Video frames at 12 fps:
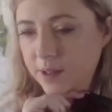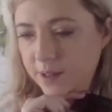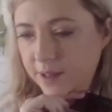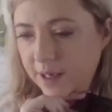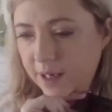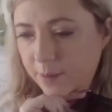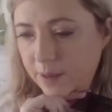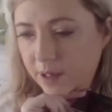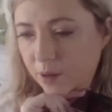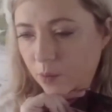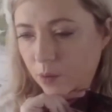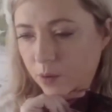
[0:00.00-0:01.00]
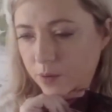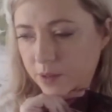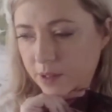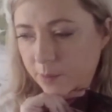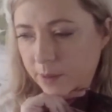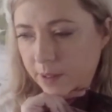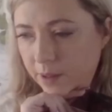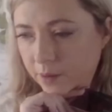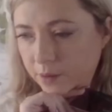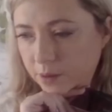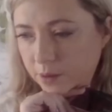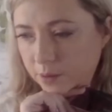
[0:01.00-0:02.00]
One of the questions that
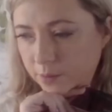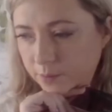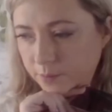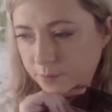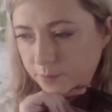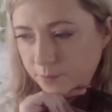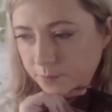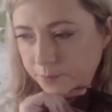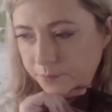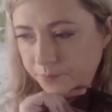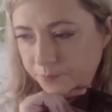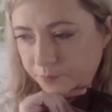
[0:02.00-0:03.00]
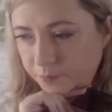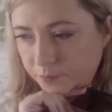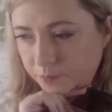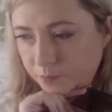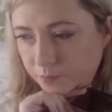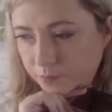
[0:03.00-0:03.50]
came out was about